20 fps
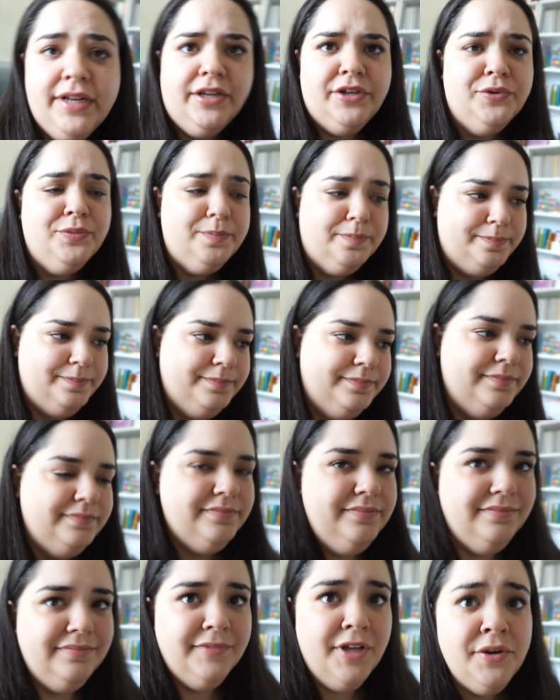new.
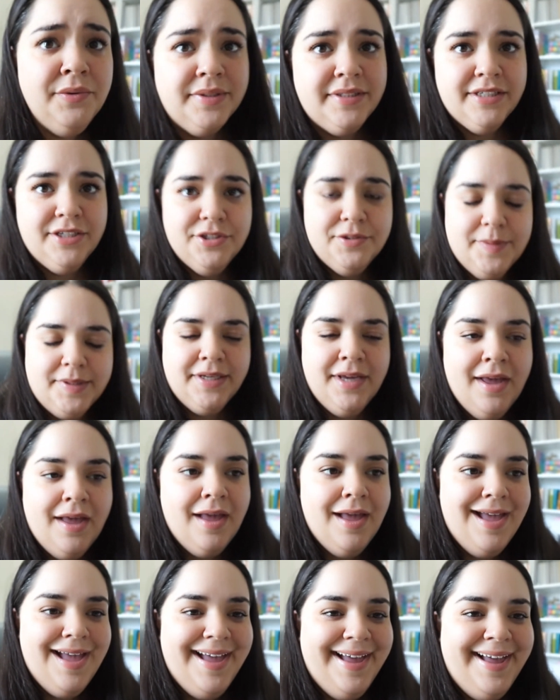Oh, excuse me.
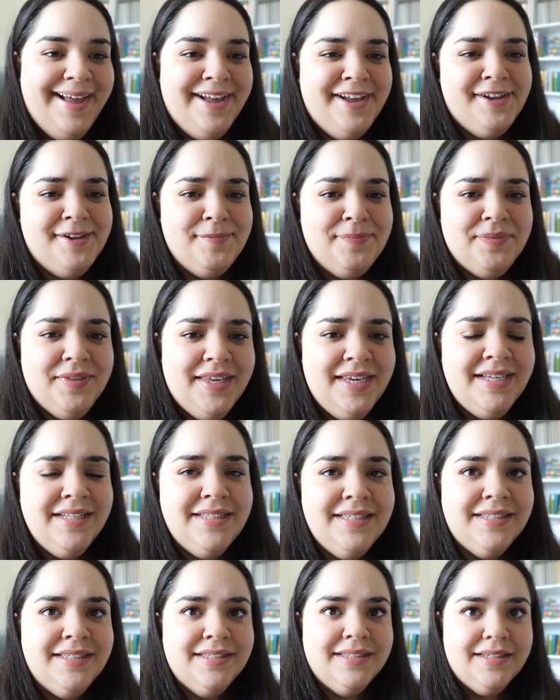
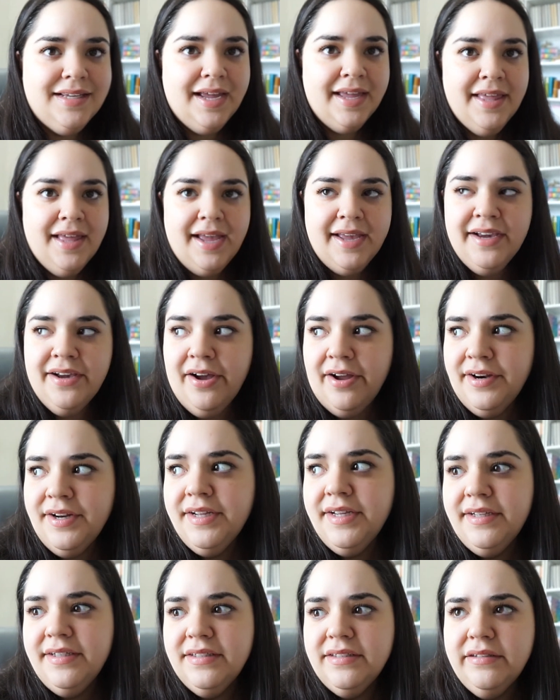I got
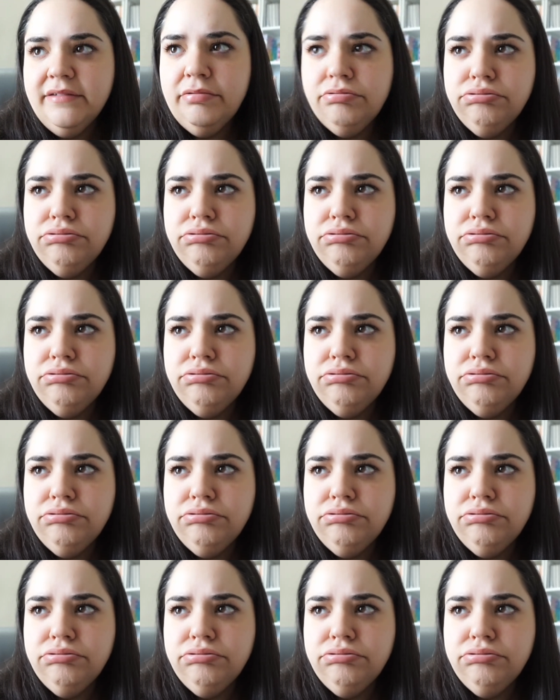it,